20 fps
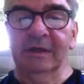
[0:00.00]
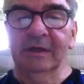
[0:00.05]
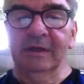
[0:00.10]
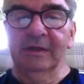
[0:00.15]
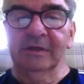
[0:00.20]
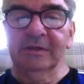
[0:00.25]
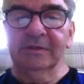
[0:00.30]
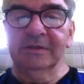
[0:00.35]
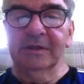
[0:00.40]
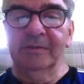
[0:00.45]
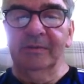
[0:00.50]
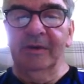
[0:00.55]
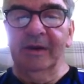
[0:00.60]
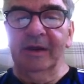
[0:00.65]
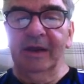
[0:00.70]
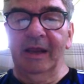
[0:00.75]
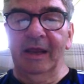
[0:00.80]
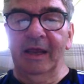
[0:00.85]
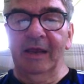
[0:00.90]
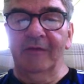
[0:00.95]

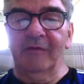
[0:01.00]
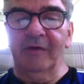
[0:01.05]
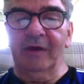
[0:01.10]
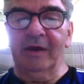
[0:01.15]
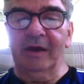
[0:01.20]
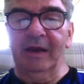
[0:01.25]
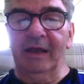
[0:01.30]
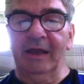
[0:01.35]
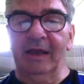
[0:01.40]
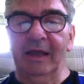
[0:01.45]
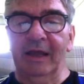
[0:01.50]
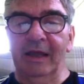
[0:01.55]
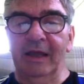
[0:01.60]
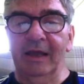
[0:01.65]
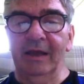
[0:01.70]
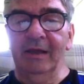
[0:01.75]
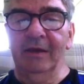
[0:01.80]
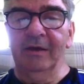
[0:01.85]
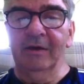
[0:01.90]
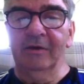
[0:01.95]
Similarly, if I click
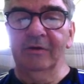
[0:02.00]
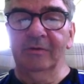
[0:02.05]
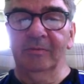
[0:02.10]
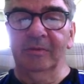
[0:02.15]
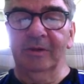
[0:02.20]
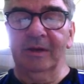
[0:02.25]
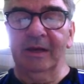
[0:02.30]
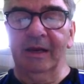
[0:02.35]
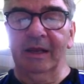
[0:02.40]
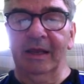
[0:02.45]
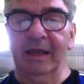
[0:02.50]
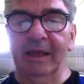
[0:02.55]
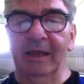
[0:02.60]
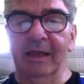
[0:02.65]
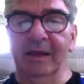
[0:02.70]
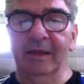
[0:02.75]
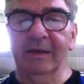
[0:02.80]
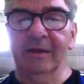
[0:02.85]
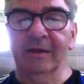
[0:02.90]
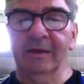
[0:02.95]
here, double click
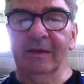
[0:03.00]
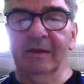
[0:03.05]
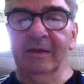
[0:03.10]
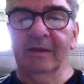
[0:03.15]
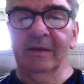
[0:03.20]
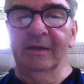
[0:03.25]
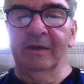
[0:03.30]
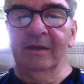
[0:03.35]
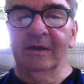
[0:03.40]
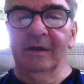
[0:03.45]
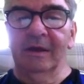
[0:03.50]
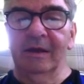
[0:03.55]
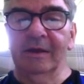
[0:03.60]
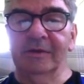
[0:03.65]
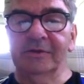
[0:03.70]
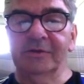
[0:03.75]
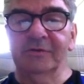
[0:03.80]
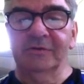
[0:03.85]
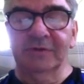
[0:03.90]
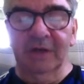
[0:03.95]
here, it's
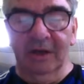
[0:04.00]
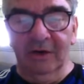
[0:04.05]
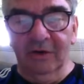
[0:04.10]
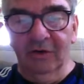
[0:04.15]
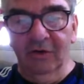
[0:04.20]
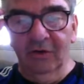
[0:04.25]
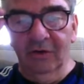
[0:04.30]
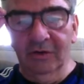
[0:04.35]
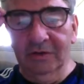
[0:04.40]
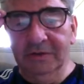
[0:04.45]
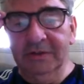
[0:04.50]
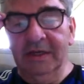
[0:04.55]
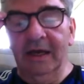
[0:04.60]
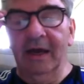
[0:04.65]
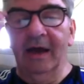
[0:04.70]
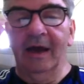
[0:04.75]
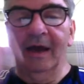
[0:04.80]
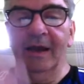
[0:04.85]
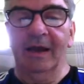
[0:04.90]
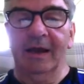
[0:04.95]
using colours to
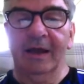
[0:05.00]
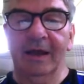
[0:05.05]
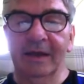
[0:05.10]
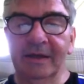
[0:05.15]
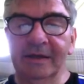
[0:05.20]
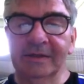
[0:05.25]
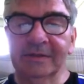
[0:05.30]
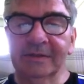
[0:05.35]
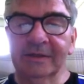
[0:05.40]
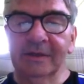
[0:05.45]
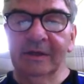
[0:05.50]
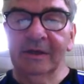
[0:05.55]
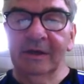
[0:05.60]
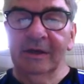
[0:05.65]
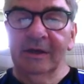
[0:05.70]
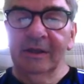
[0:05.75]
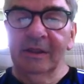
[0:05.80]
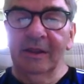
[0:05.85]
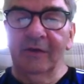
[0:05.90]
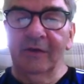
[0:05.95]
highlight the